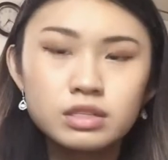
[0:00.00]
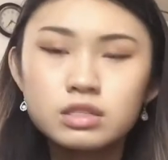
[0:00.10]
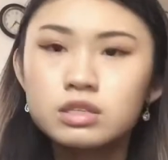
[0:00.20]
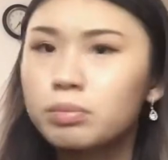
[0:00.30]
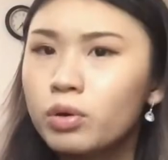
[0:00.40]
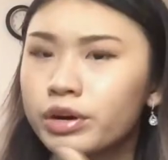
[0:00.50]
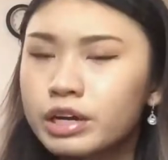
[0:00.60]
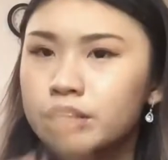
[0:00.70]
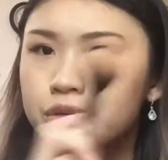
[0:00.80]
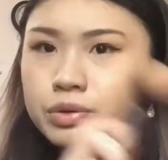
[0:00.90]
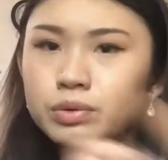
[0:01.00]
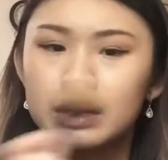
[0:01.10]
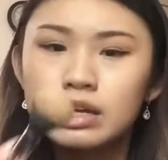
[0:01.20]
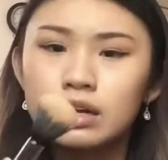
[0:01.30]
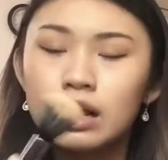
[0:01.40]
supporting you
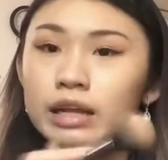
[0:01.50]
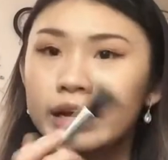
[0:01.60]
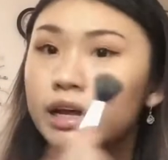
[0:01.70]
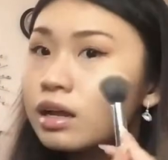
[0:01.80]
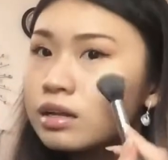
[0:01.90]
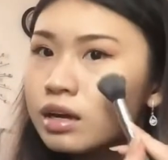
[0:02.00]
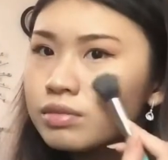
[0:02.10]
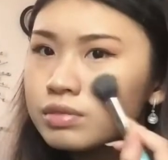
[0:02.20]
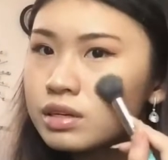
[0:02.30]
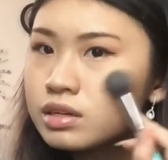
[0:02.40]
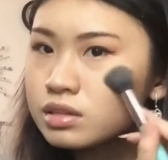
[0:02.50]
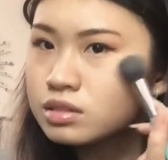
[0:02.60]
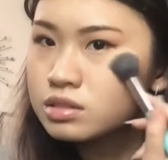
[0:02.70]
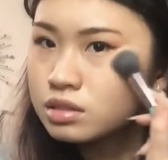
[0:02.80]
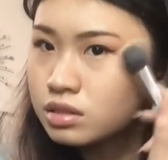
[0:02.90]
in like a lot of
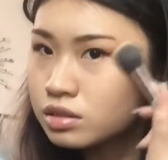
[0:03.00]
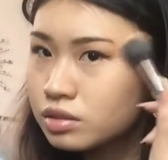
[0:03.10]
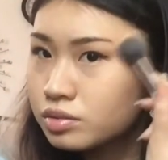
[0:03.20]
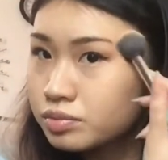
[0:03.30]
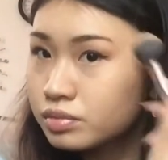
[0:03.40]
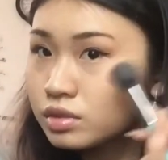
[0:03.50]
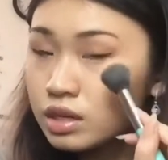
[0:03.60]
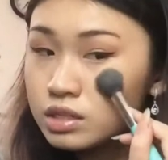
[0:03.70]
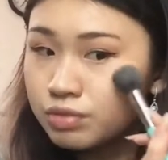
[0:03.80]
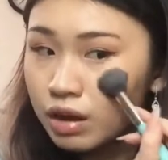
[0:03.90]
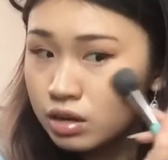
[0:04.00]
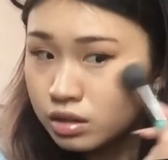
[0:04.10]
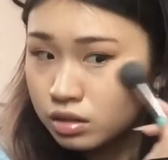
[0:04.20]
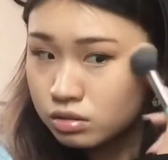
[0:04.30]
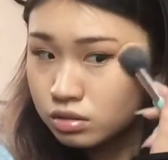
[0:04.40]
things. And that's
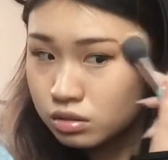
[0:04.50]
fine.